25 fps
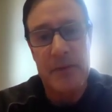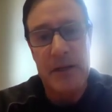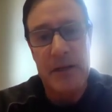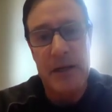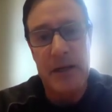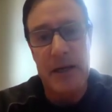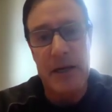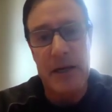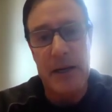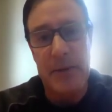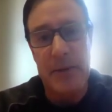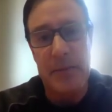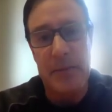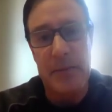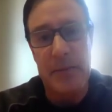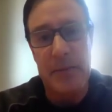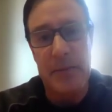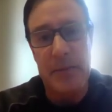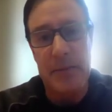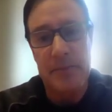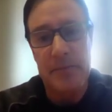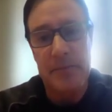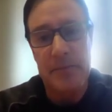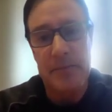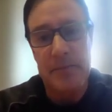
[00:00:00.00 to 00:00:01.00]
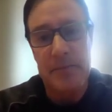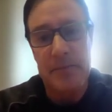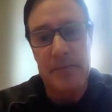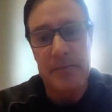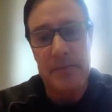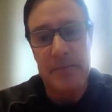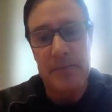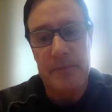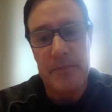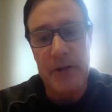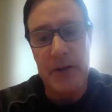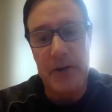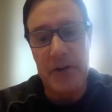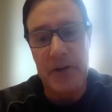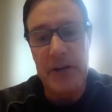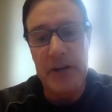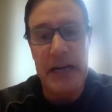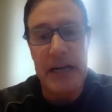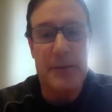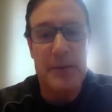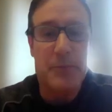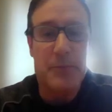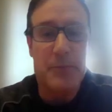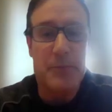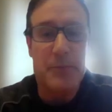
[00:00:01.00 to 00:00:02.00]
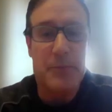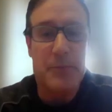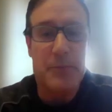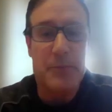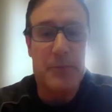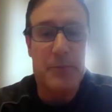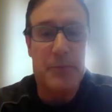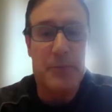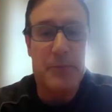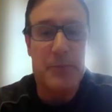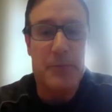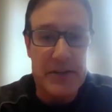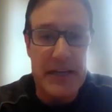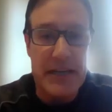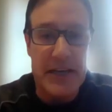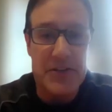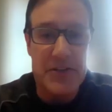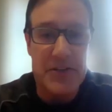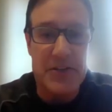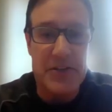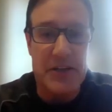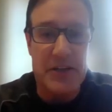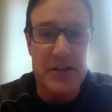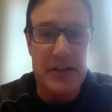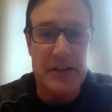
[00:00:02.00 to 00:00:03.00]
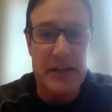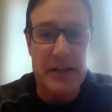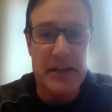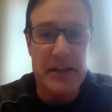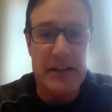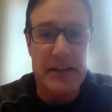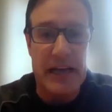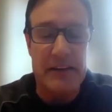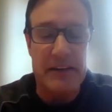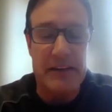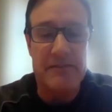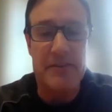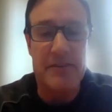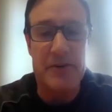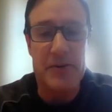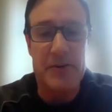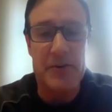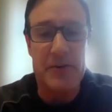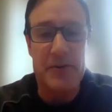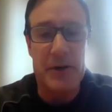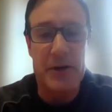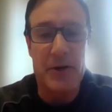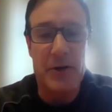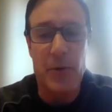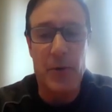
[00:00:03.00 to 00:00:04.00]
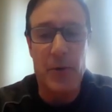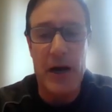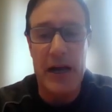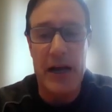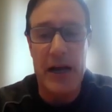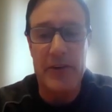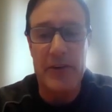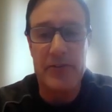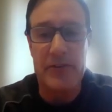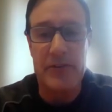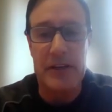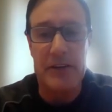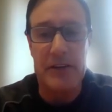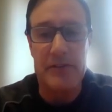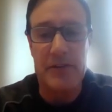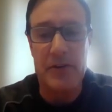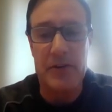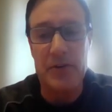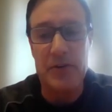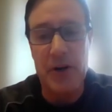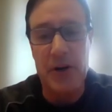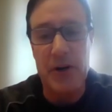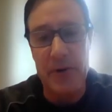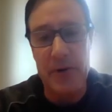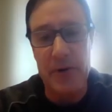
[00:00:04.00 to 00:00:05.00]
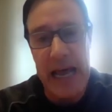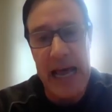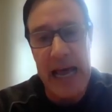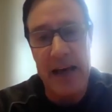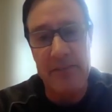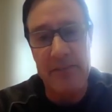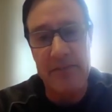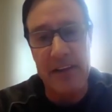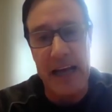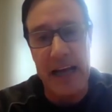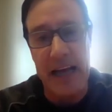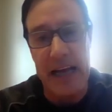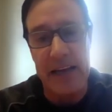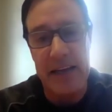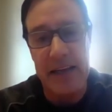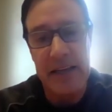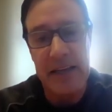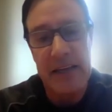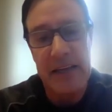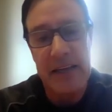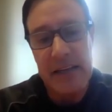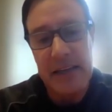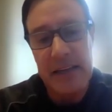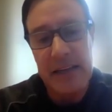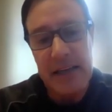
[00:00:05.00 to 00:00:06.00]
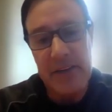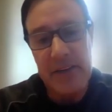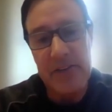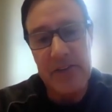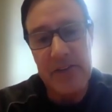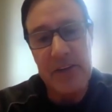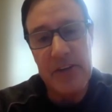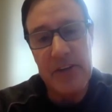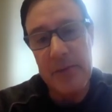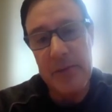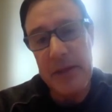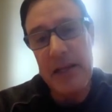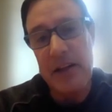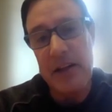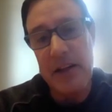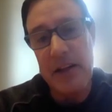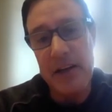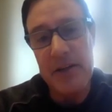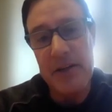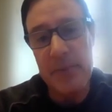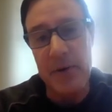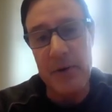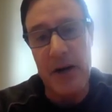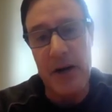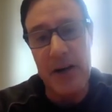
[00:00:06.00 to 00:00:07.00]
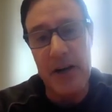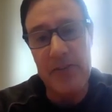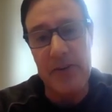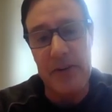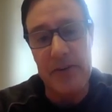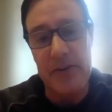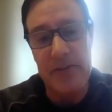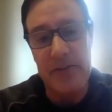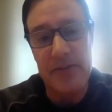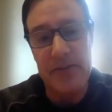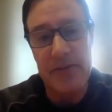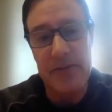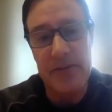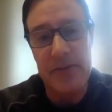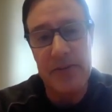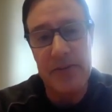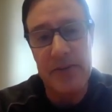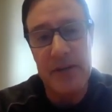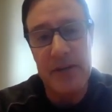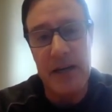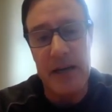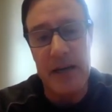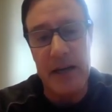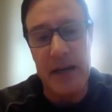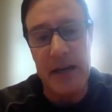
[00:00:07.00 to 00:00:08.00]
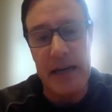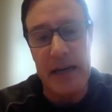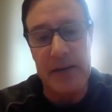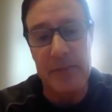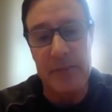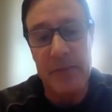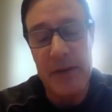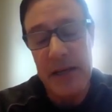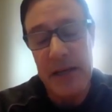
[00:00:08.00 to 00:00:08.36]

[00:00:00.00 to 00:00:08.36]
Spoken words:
um, you got to produce the documentation in that first request. And if you don't have that, it's going to be a long process and